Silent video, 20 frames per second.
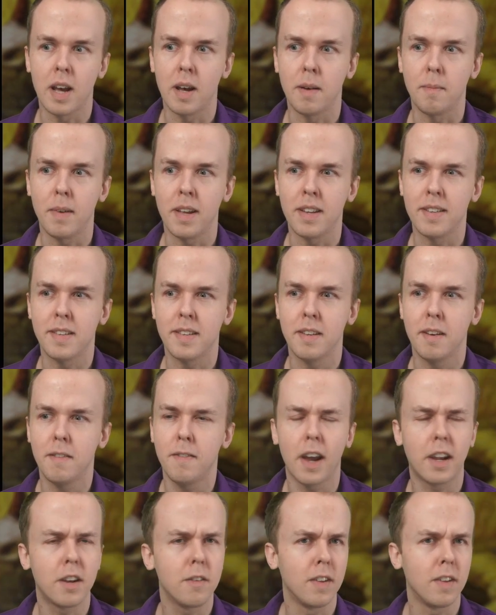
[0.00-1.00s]
It's
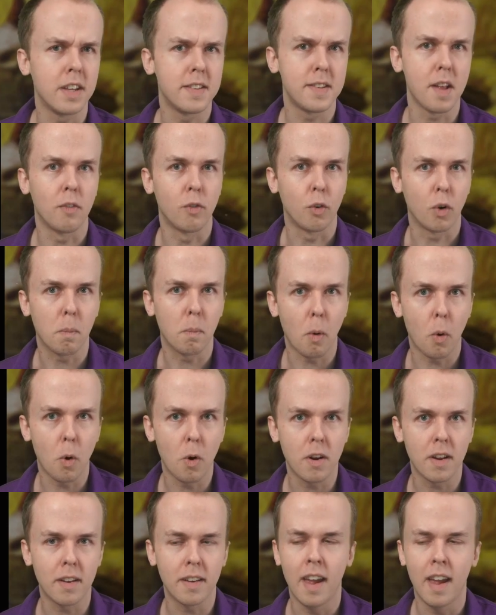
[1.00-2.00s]
effectively
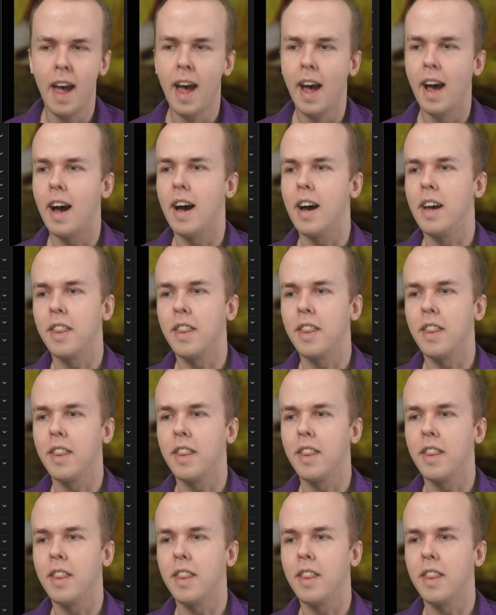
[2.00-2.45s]
self-reported.